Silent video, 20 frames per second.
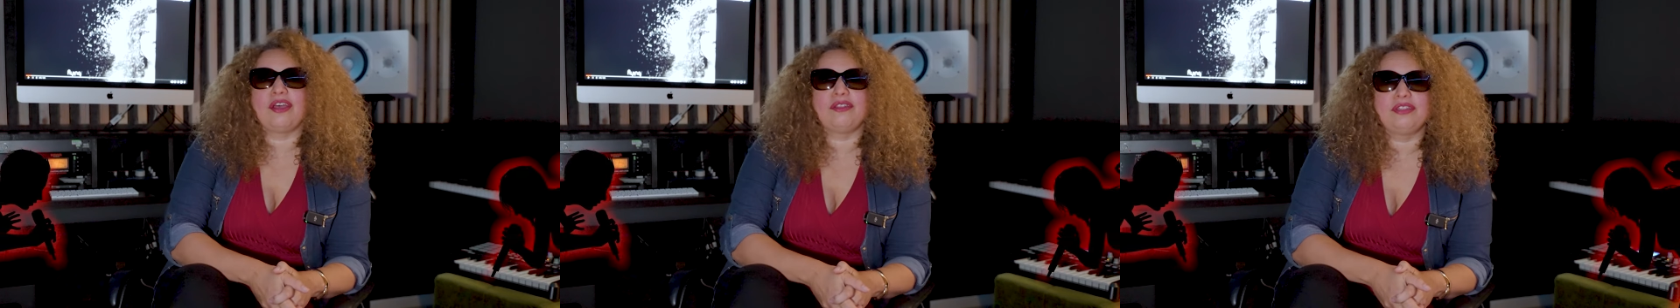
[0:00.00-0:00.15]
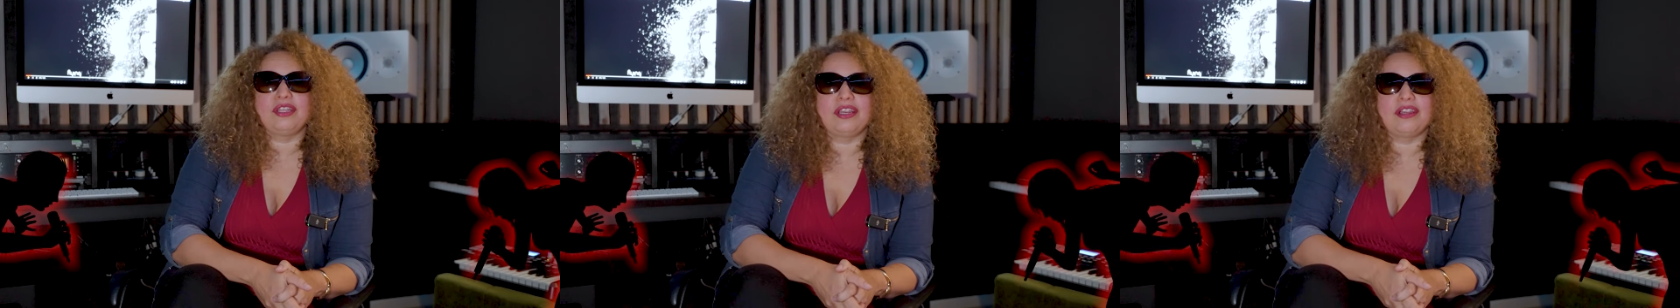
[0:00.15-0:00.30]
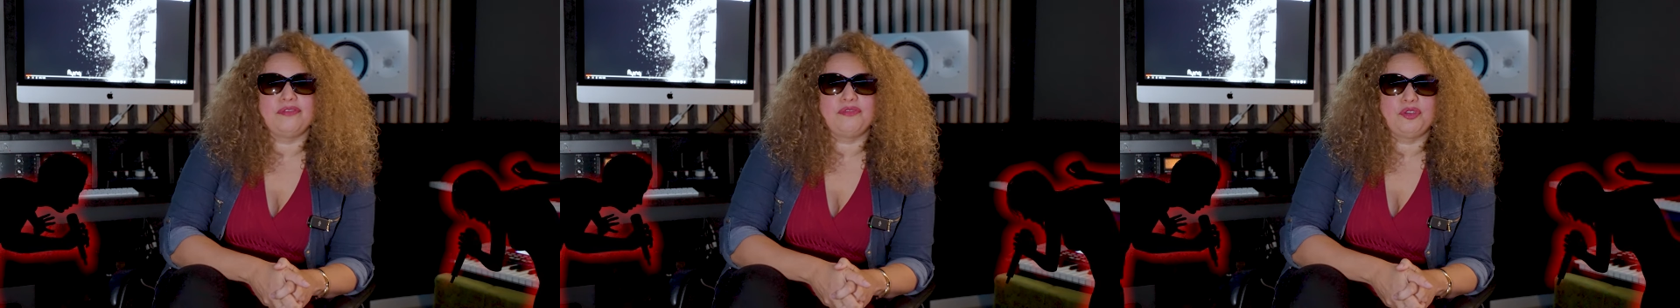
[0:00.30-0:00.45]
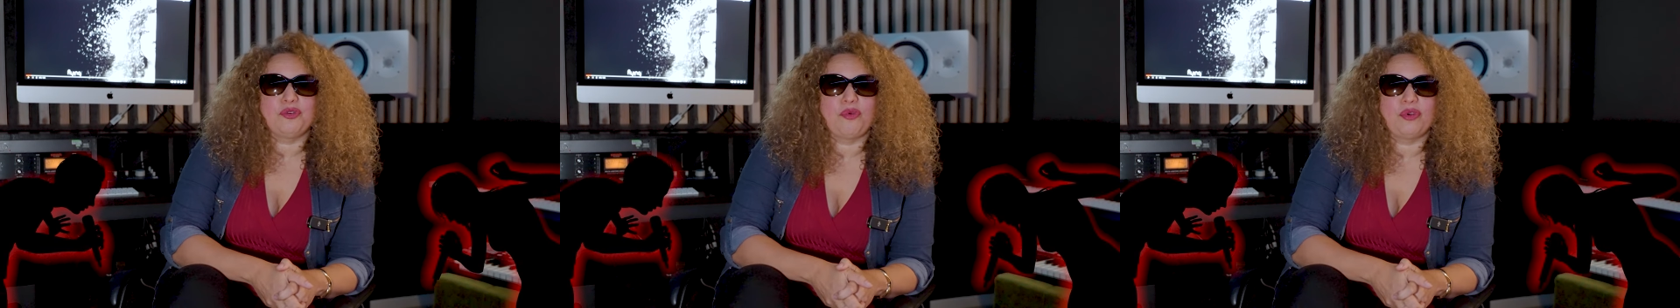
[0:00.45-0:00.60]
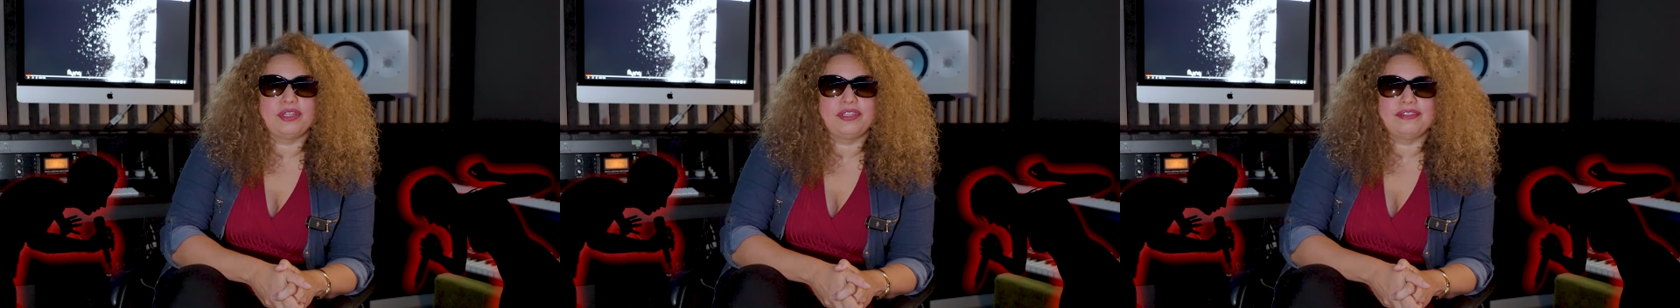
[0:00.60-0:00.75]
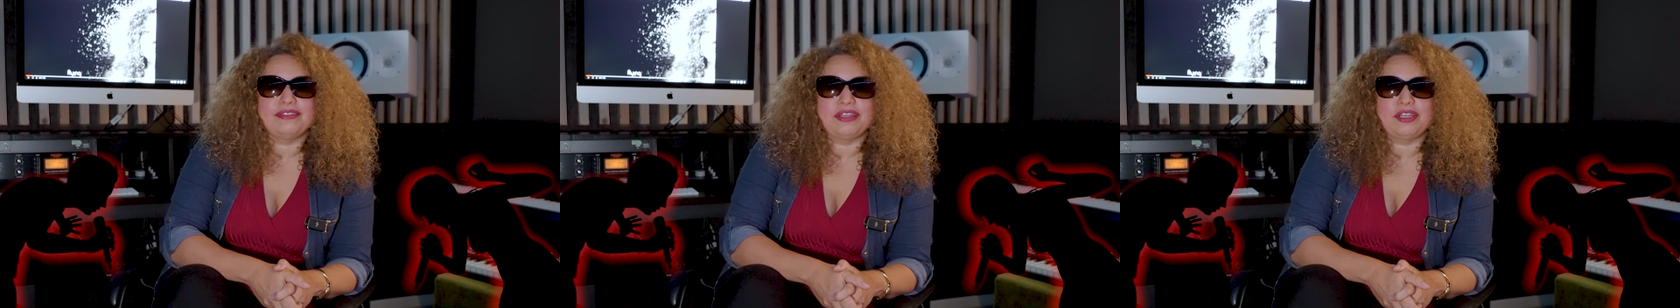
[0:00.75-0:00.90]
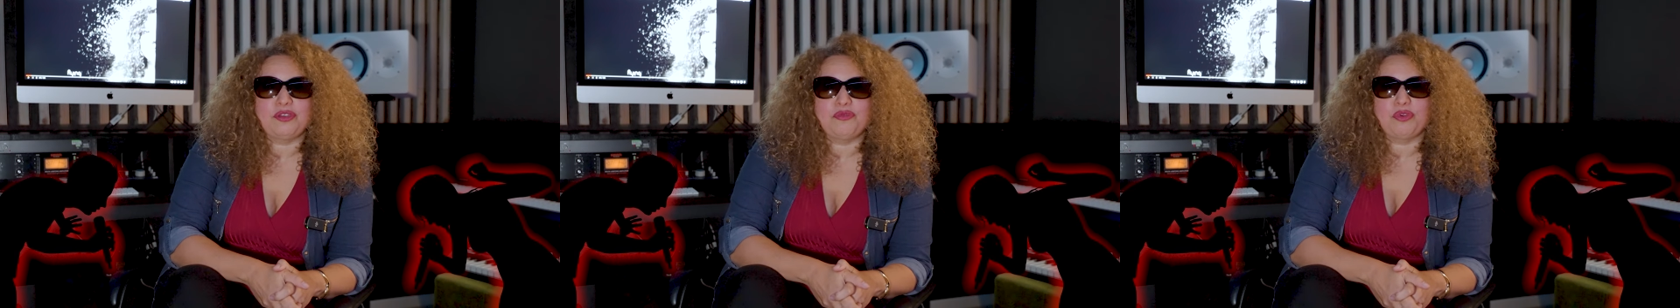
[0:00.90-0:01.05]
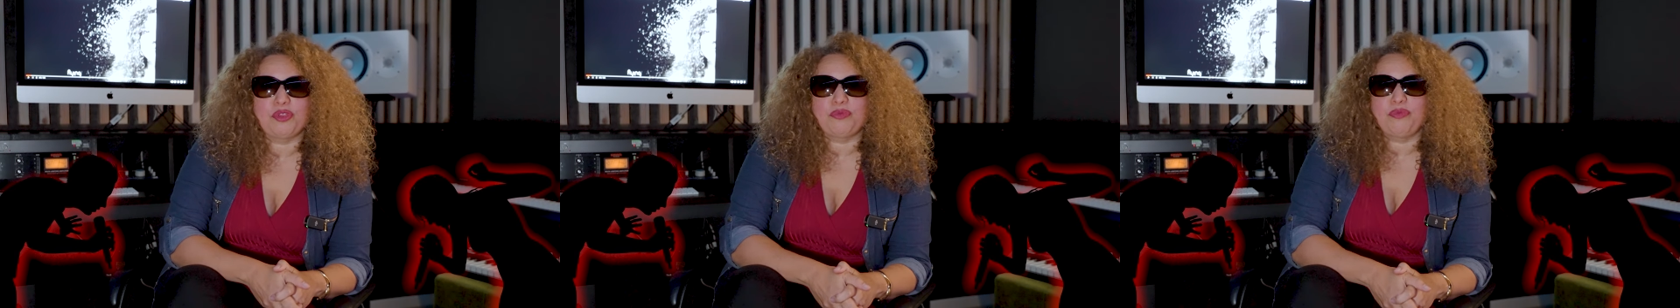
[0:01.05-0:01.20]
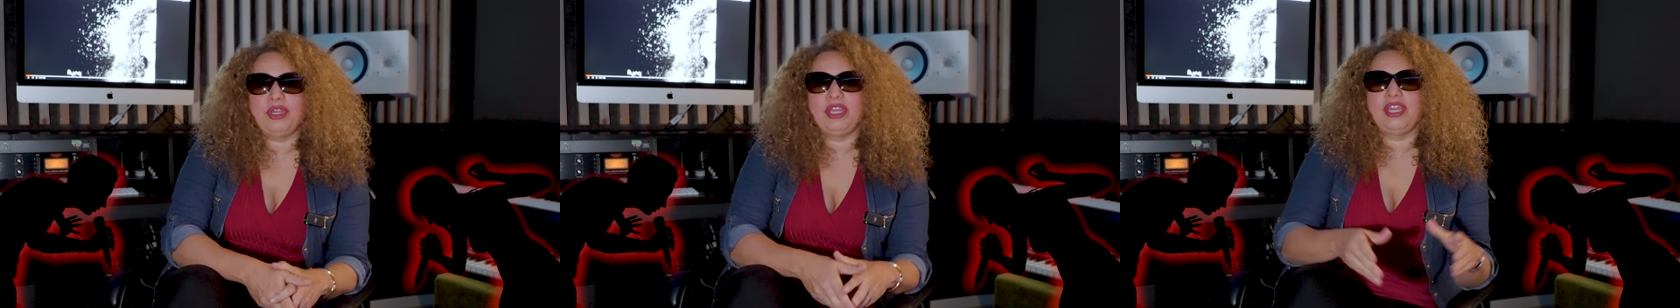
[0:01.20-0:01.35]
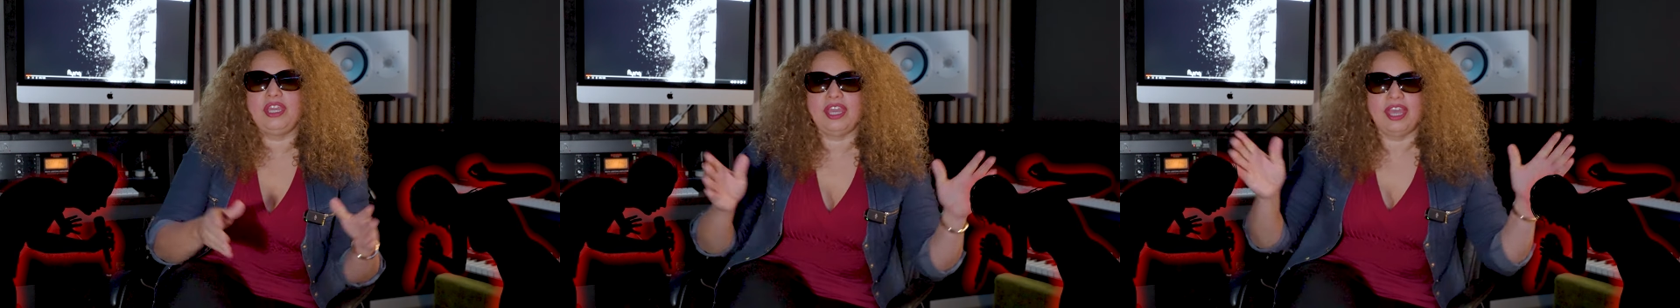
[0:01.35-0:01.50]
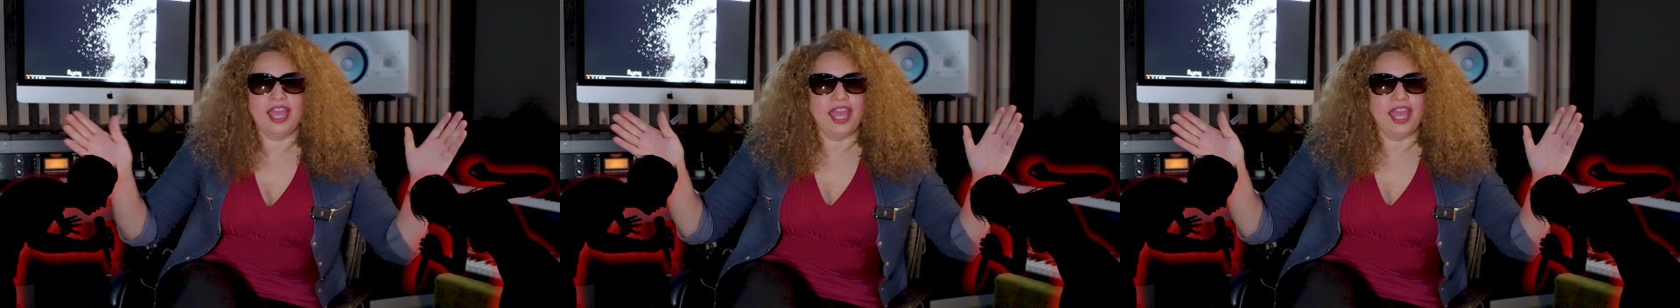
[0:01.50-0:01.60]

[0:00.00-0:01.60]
out there, if you want to study with me,